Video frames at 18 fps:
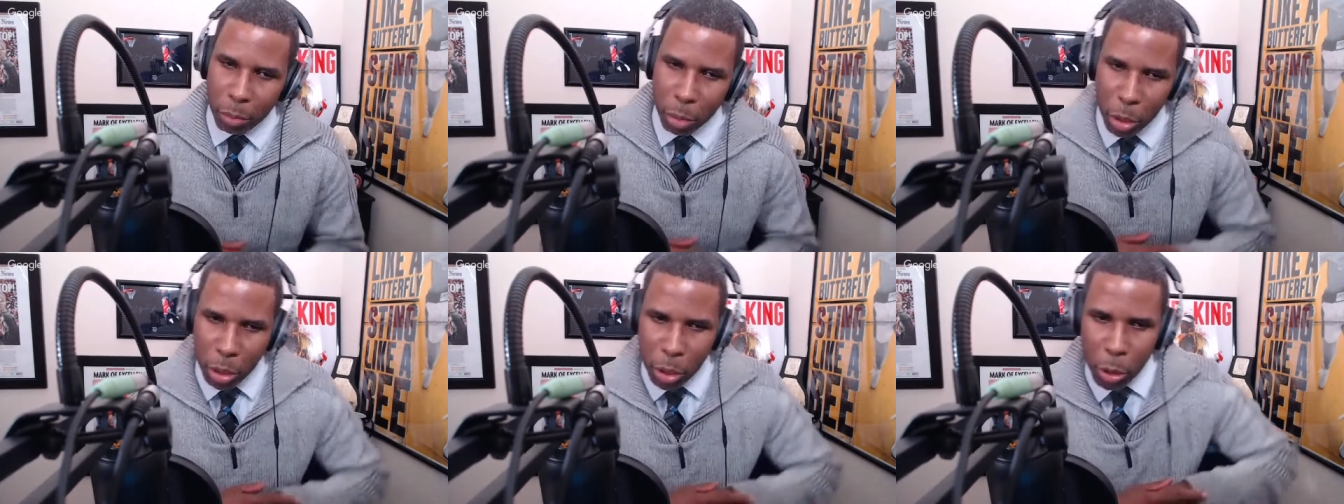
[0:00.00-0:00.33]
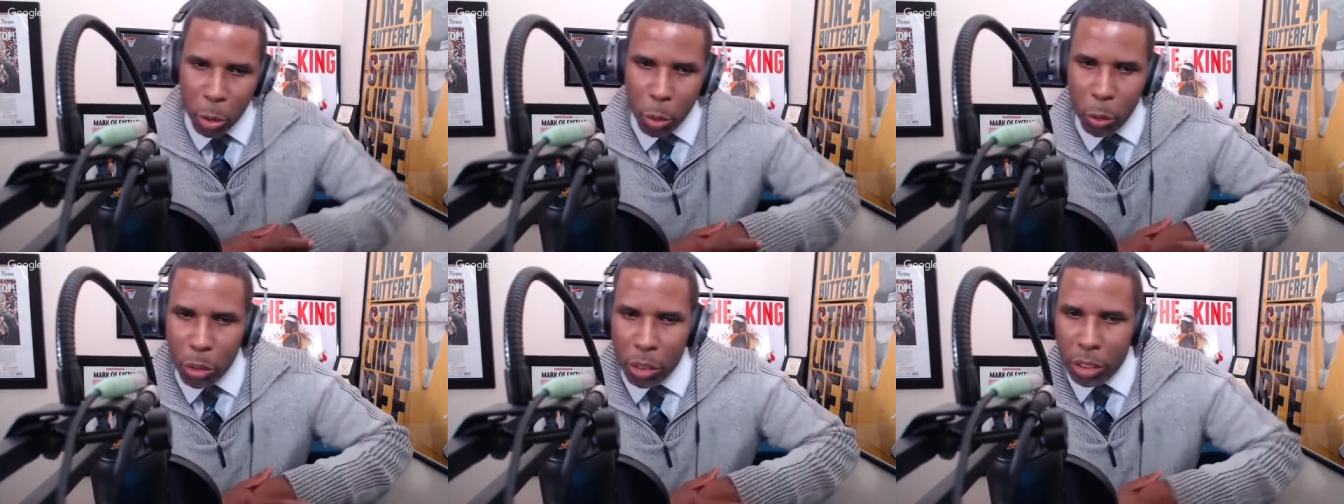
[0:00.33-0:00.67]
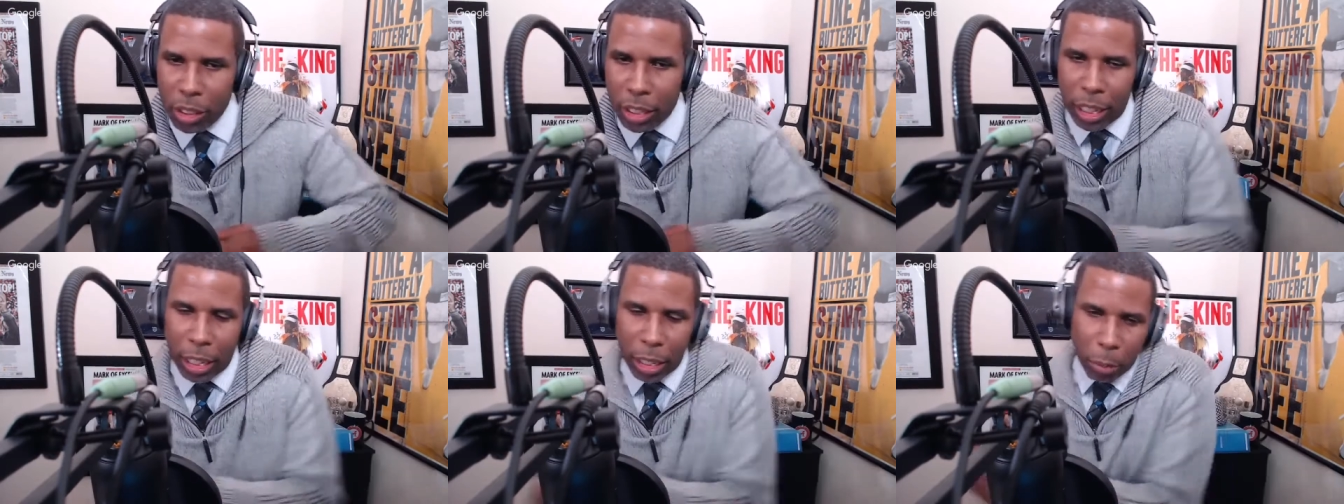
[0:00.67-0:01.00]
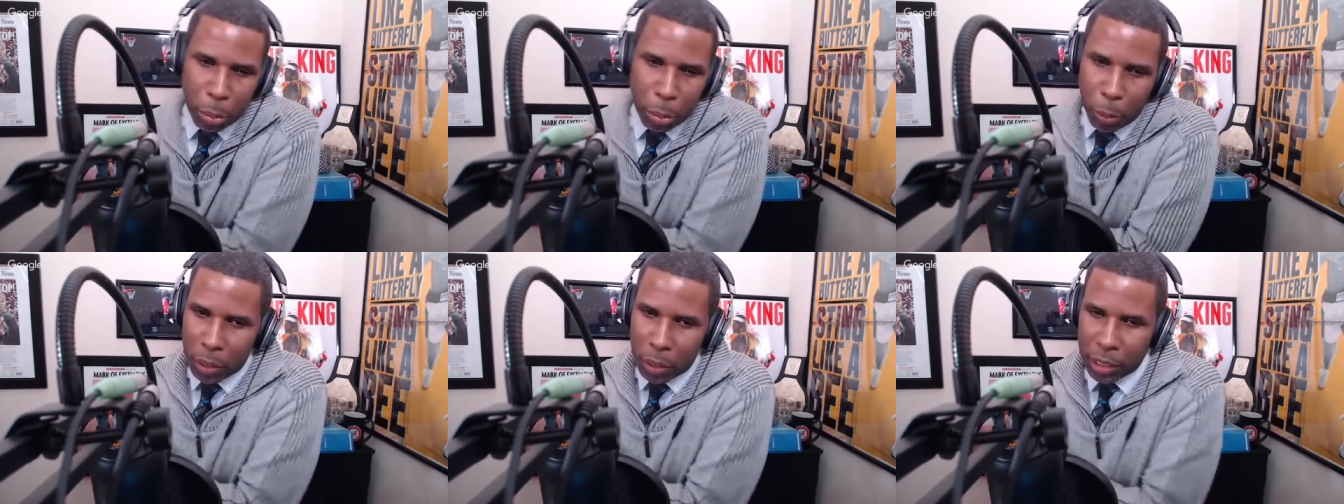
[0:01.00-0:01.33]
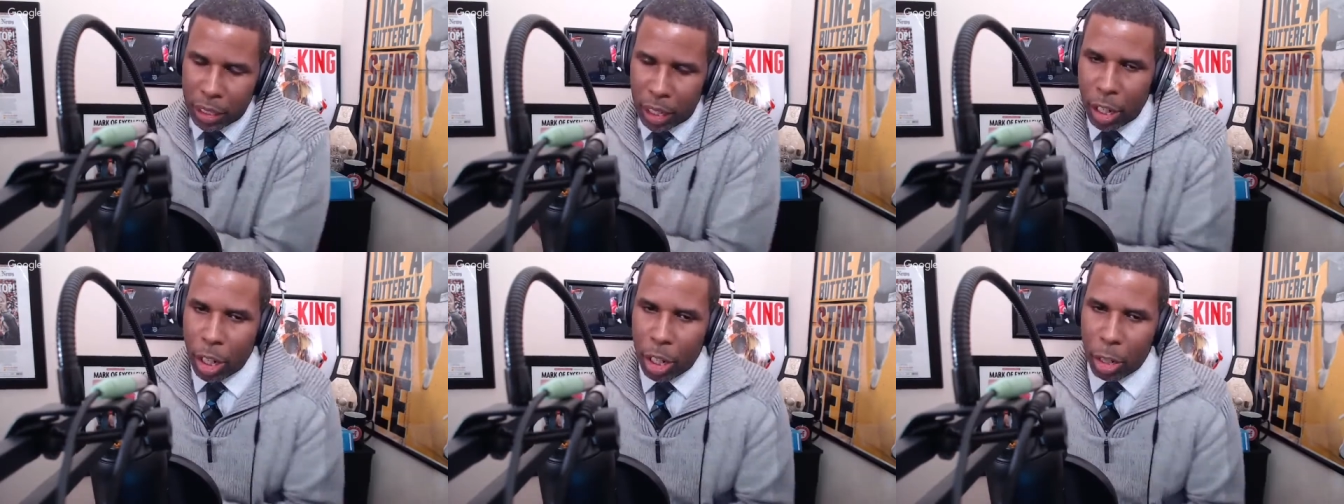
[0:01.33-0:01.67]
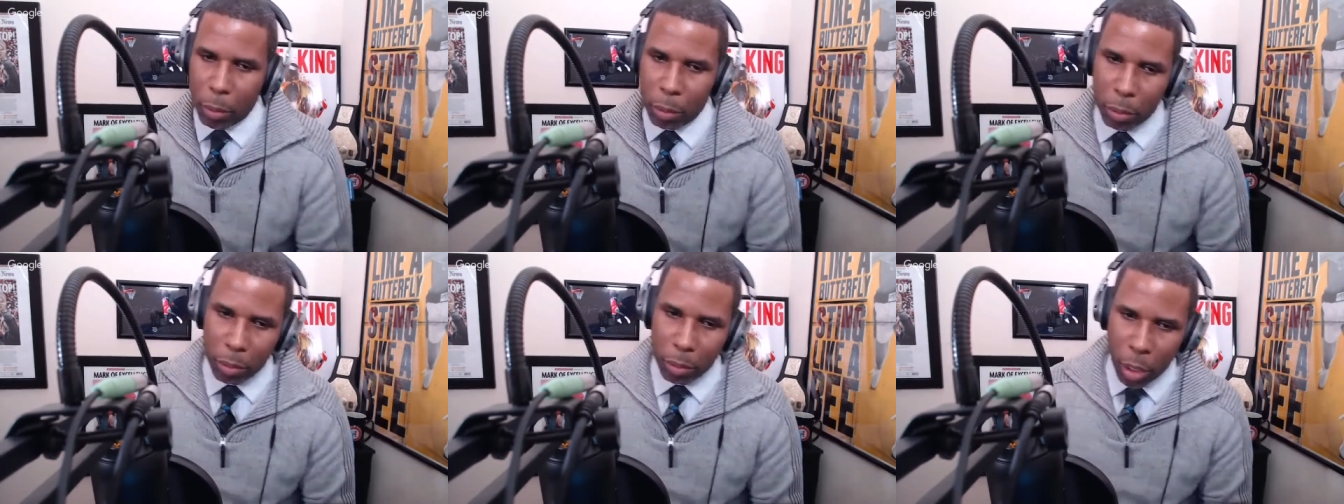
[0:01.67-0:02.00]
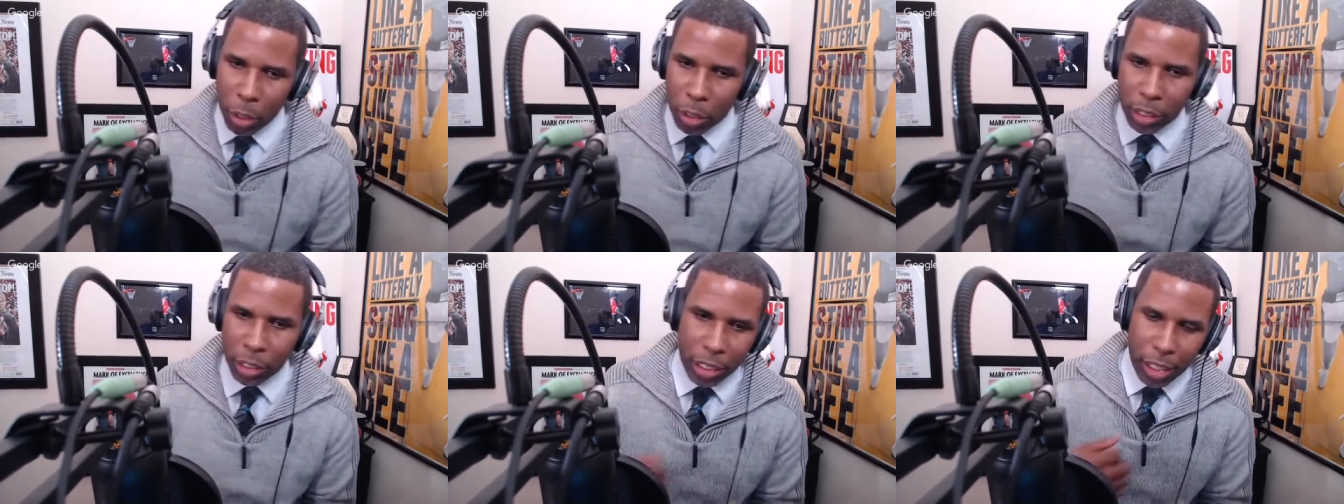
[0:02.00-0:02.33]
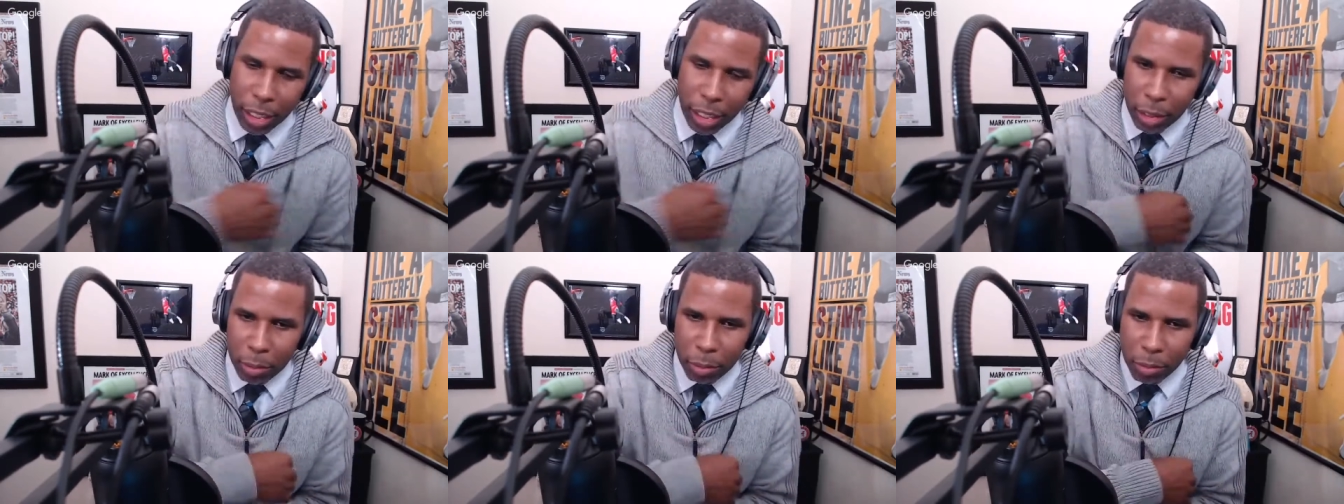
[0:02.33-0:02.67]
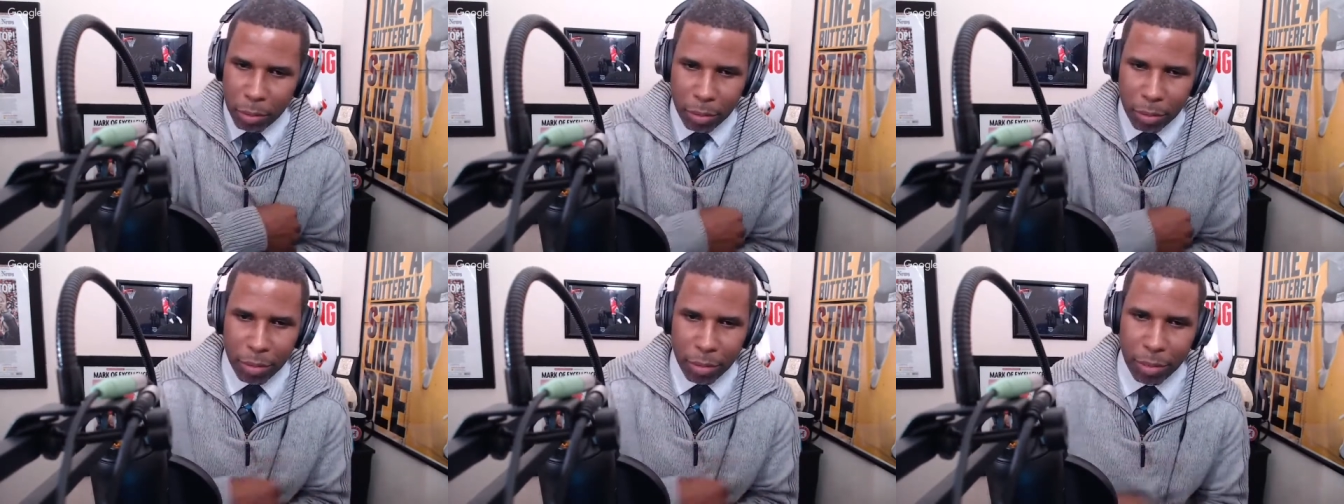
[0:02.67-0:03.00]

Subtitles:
dude pulled his arm. Hurt his arm.